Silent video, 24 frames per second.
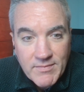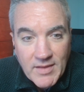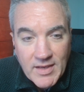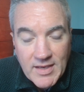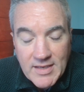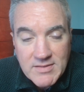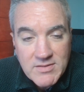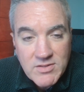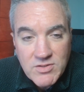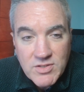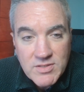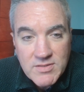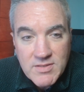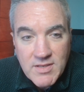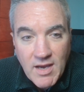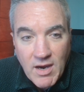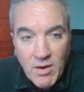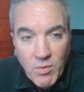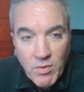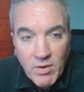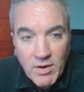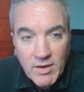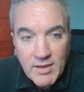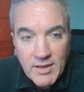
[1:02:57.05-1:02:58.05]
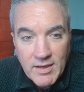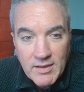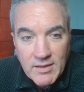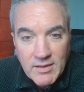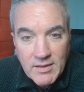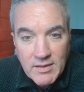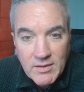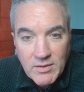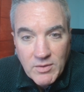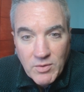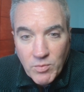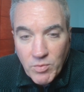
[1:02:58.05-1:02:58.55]
It's just not working.
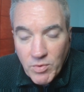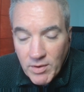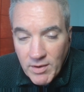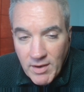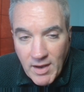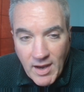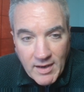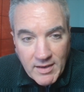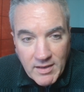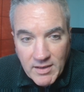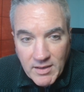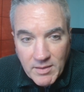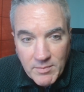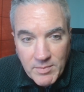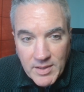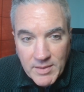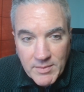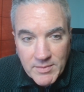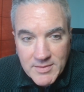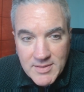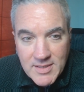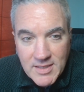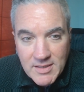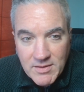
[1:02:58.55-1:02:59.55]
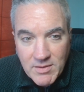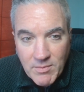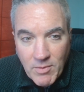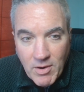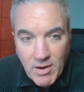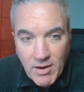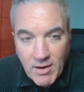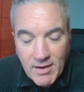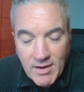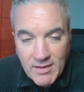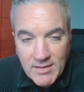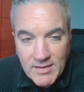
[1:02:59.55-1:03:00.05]
We're not going to be able to hit the
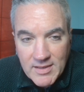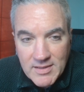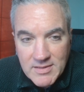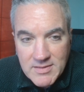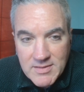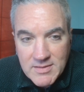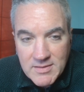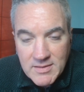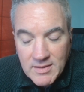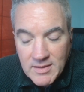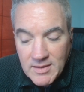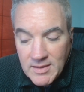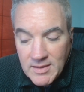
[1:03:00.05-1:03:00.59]
mark on this.